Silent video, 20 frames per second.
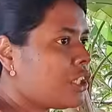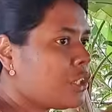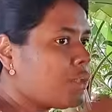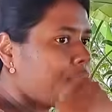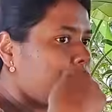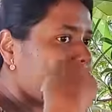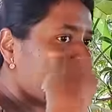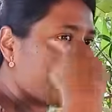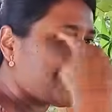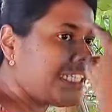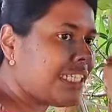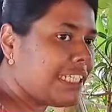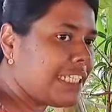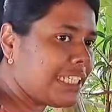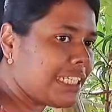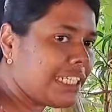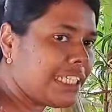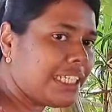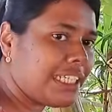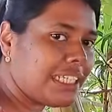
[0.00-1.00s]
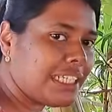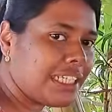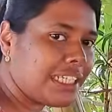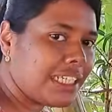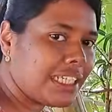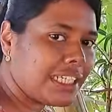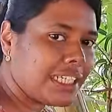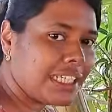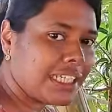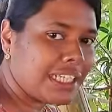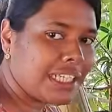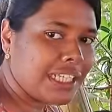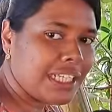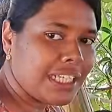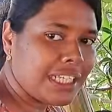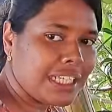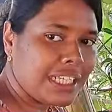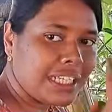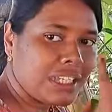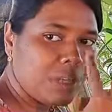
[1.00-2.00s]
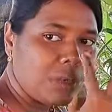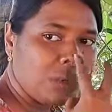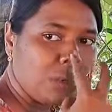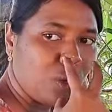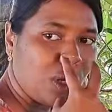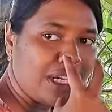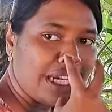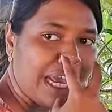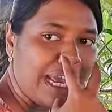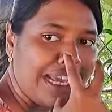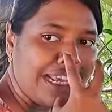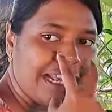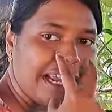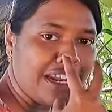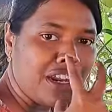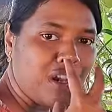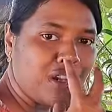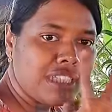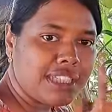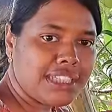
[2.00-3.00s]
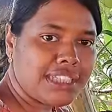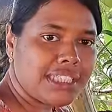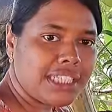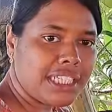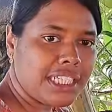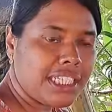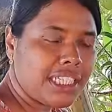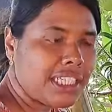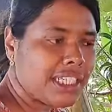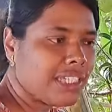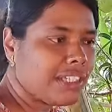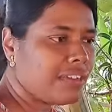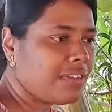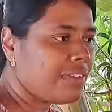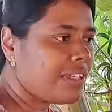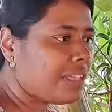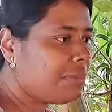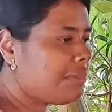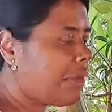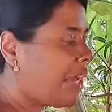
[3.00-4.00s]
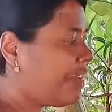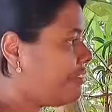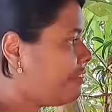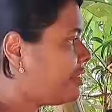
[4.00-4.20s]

to see what I cannot see with my